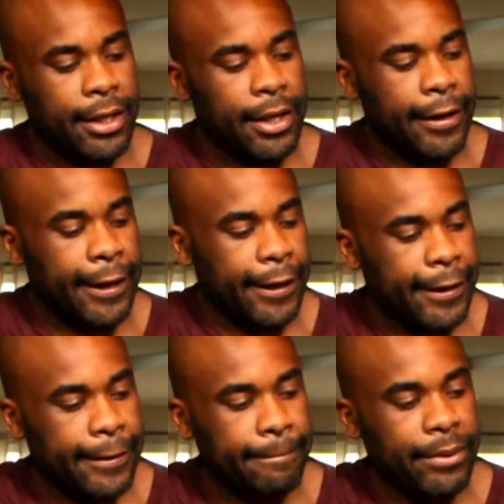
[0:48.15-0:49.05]

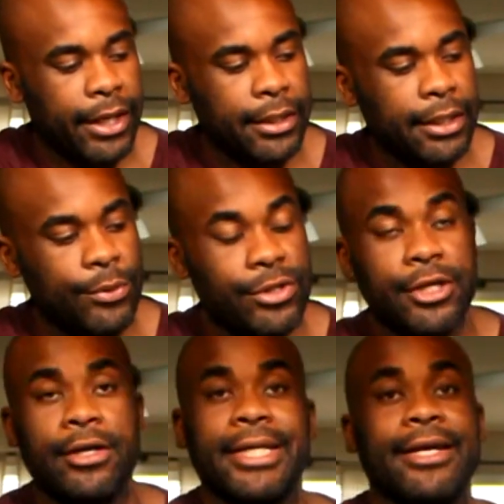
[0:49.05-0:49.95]
Uh, but it was
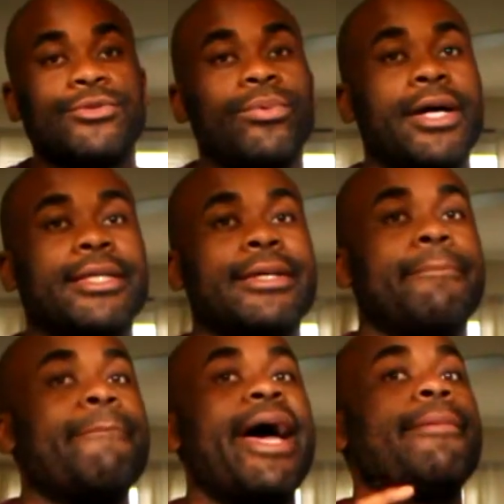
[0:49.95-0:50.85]
on guess what?
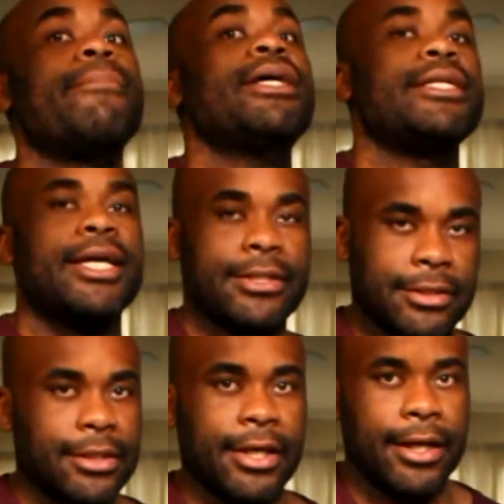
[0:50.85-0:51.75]
Mad Money
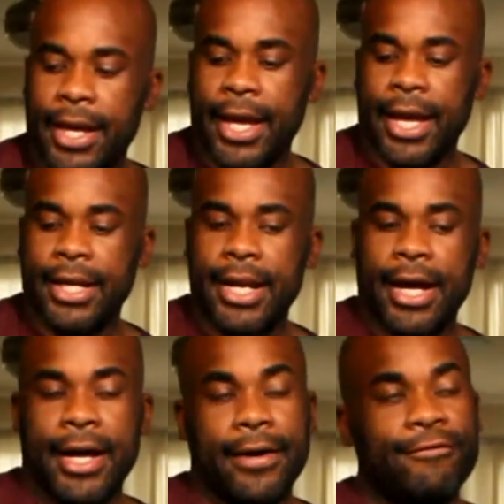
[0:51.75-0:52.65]
yesterday, and
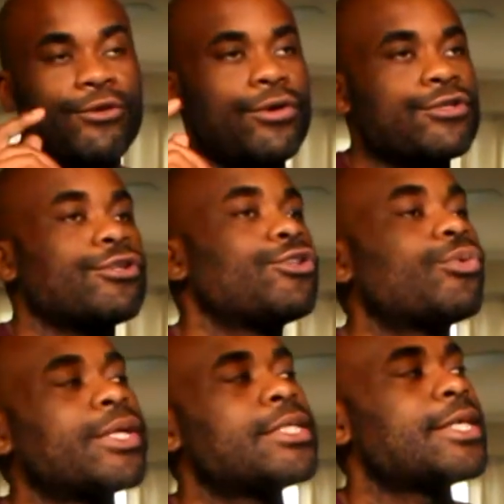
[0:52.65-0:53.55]
uh, of course on the
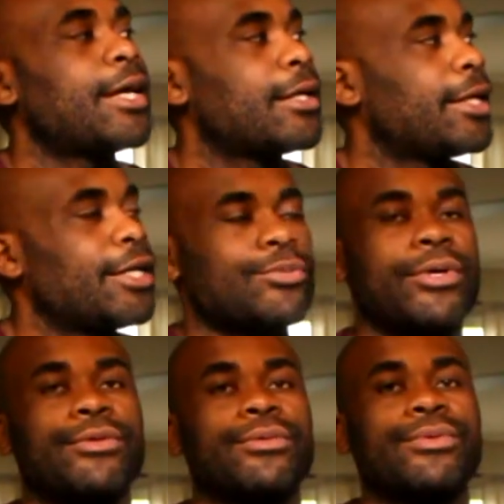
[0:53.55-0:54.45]
22nd, guess
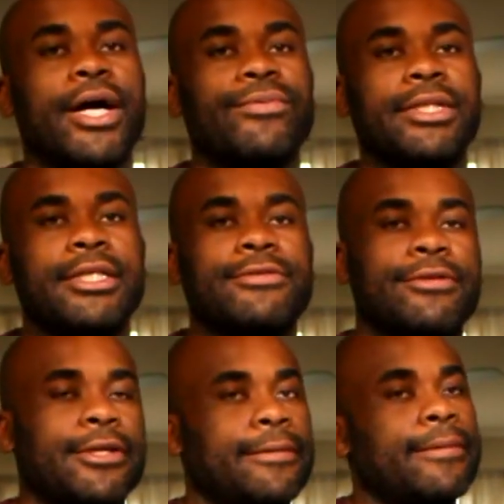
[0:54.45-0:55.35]
what got released for
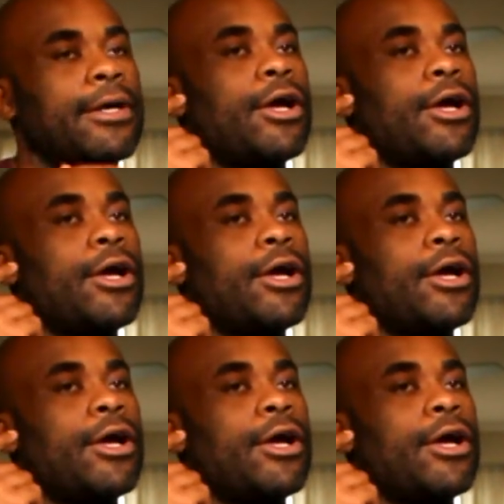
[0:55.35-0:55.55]
them?